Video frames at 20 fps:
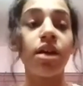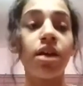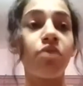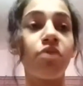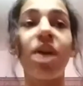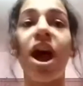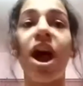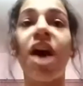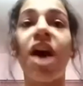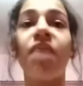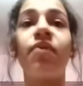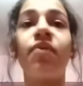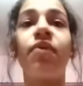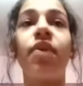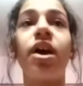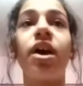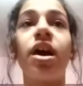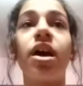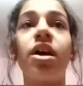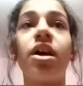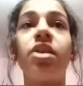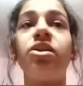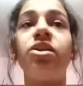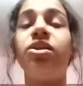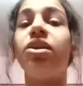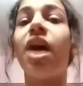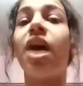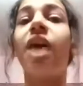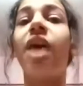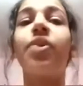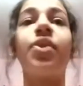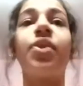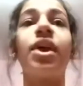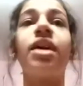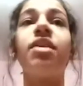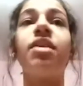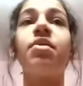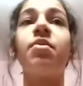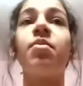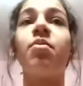"We have
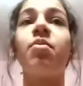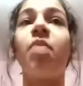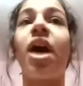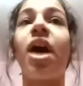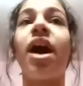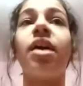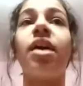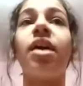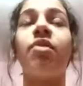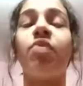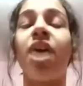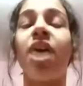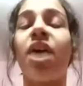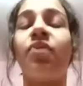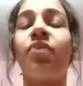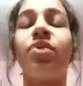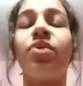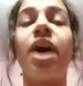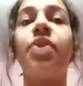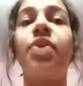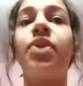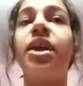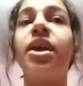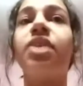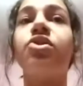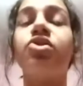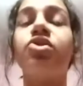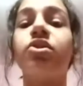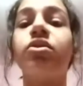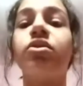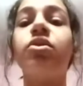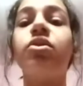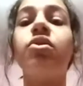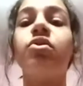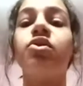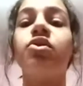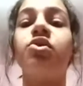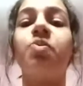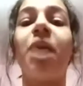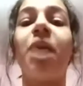nothing by we have nothing to
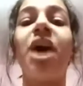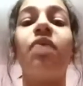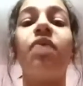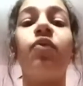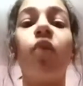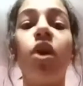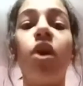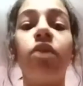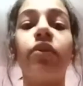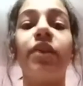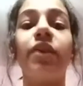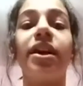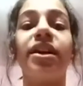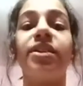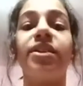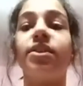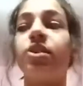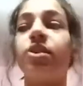lose by following